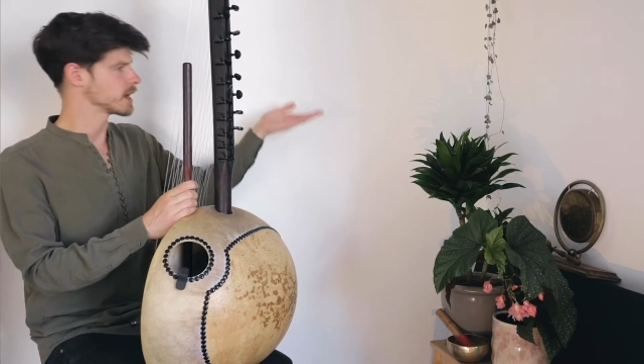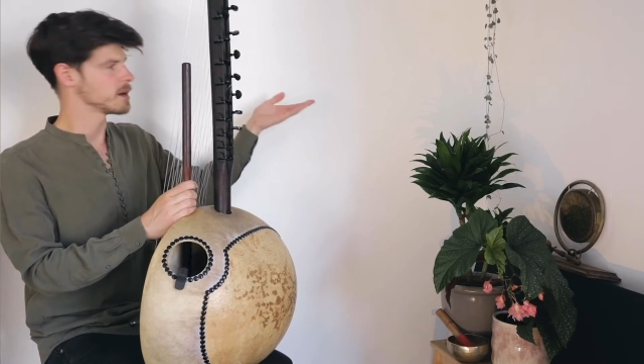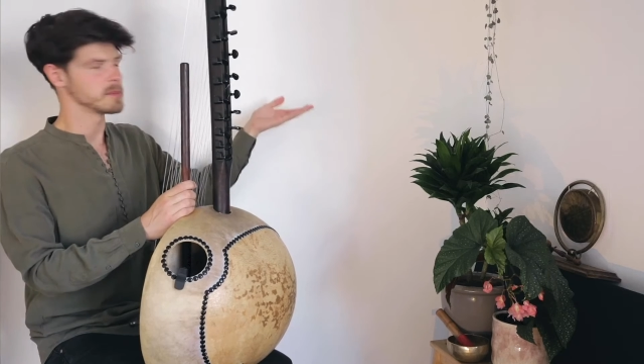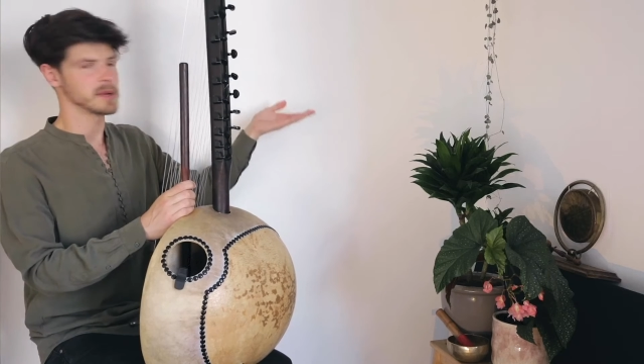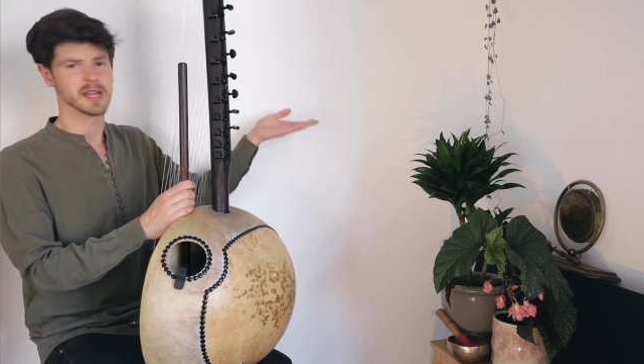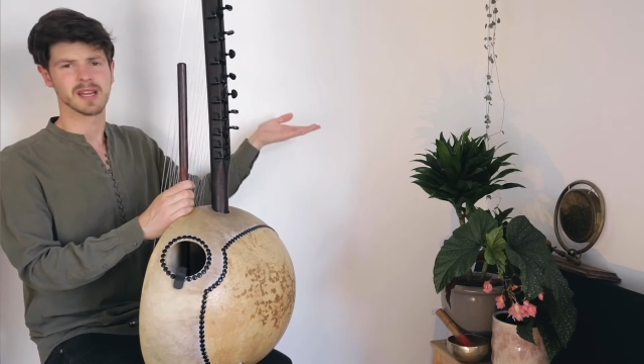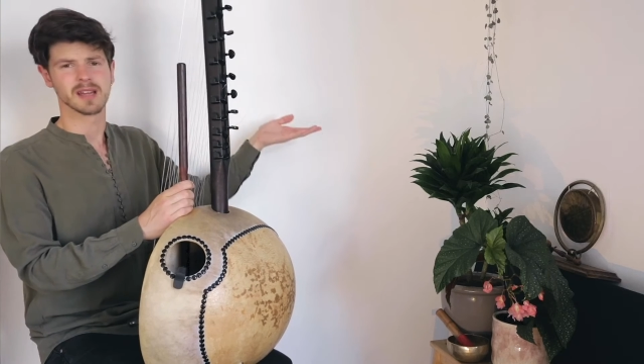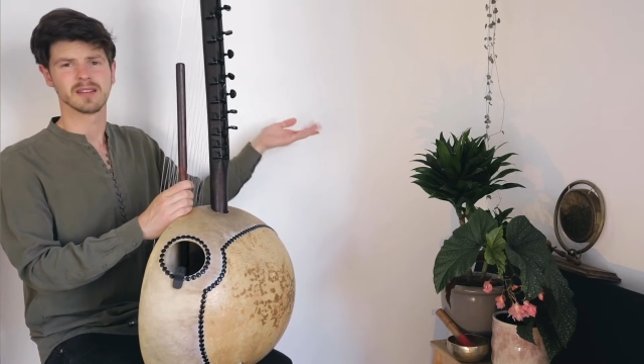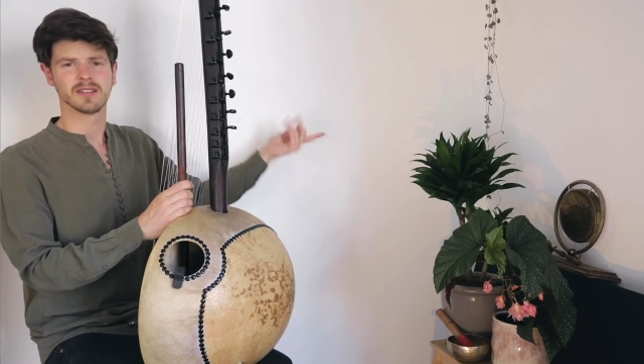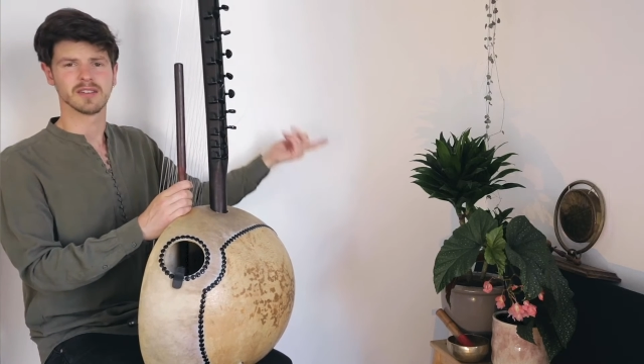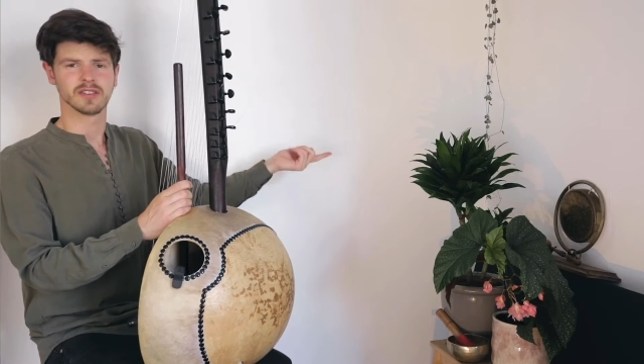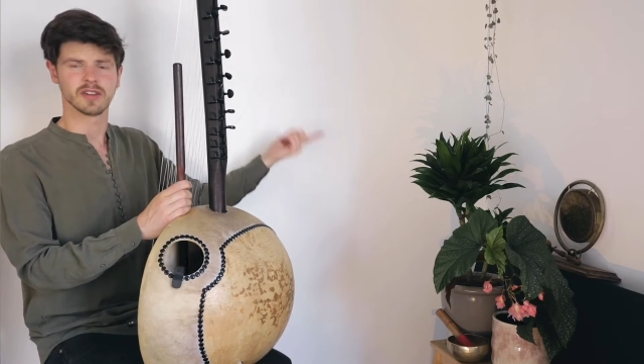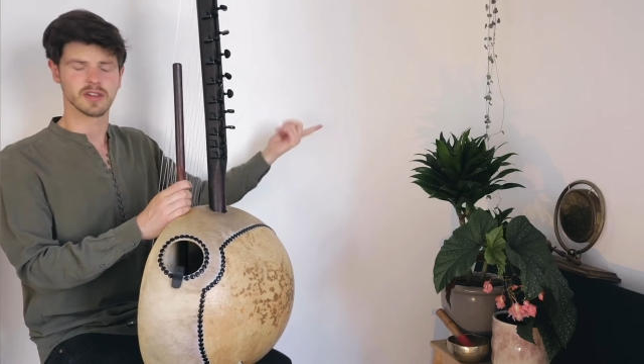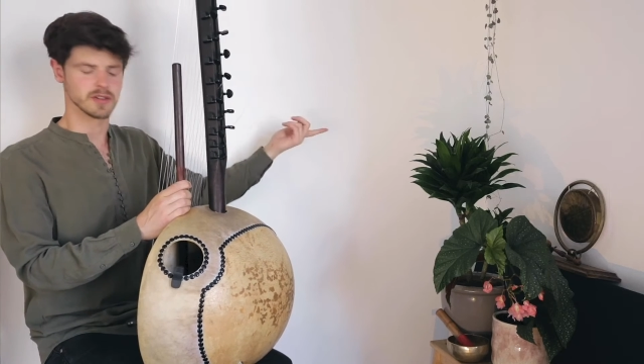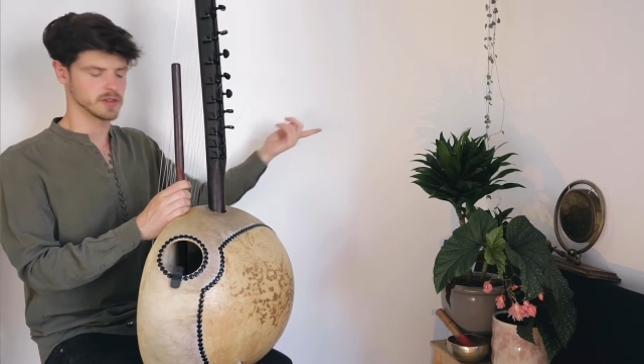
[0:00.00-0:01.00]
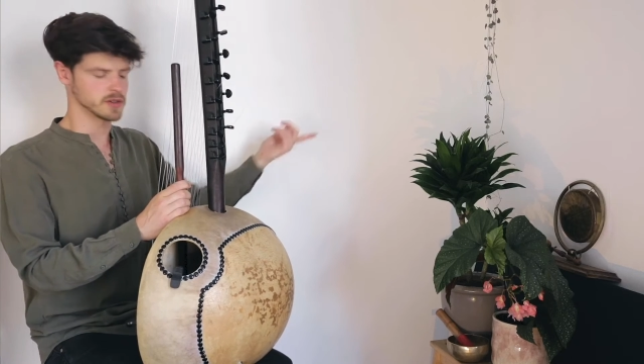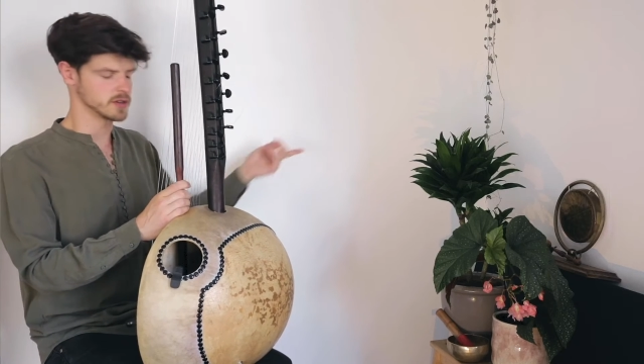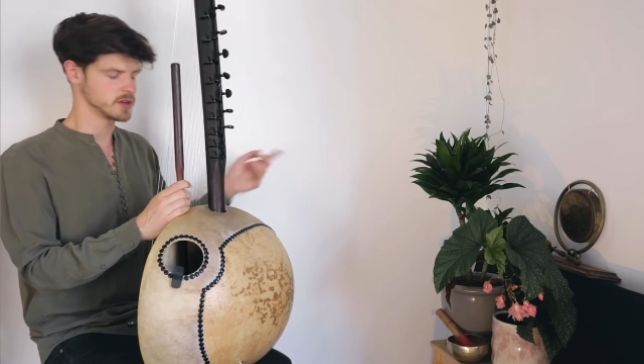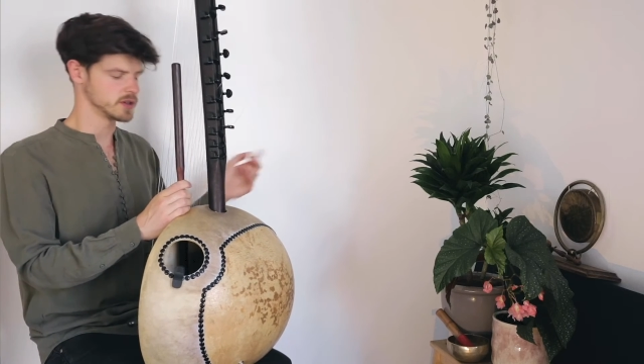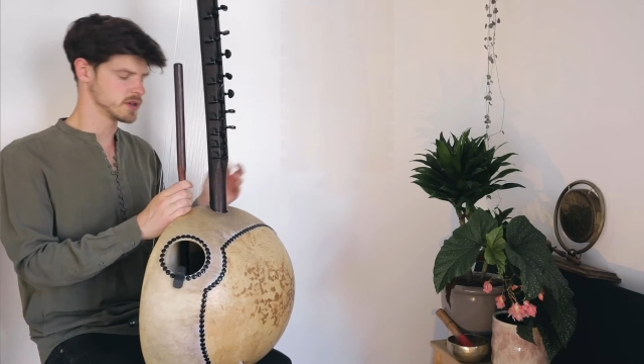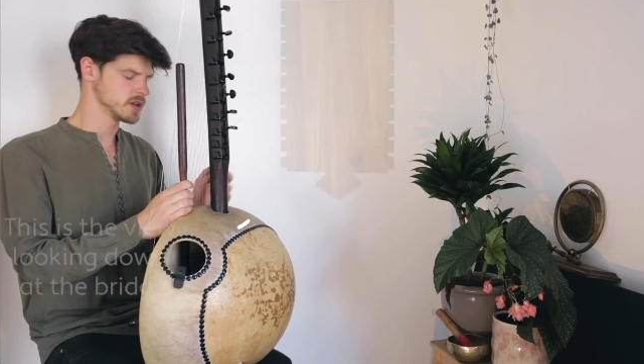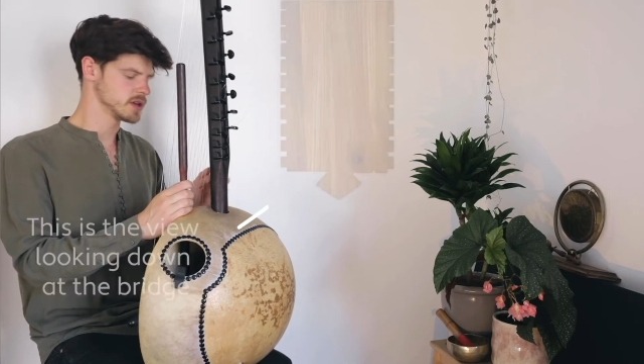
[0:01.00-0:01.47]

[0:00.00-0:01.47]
up here just so you can